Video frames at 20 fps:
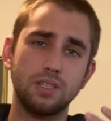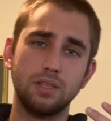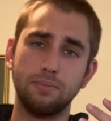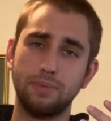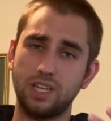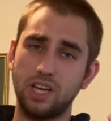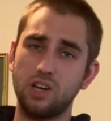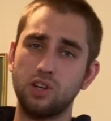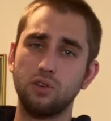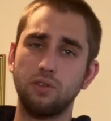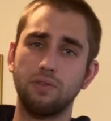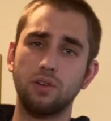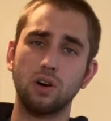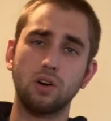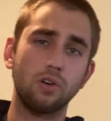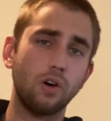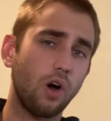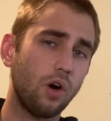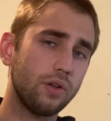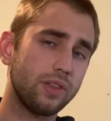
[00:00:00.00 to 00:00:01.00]
the potential for
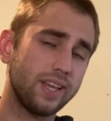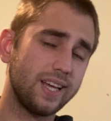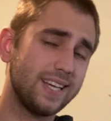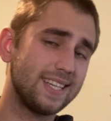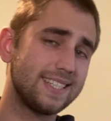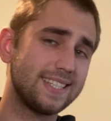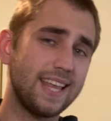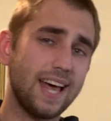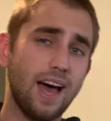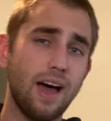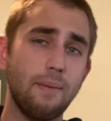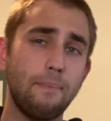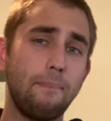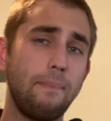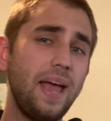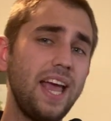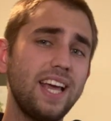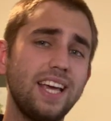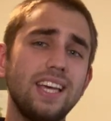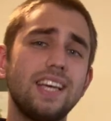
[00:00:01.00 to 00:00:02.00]
growth is that
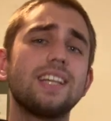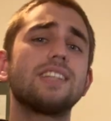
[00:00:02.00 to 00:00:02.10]
baking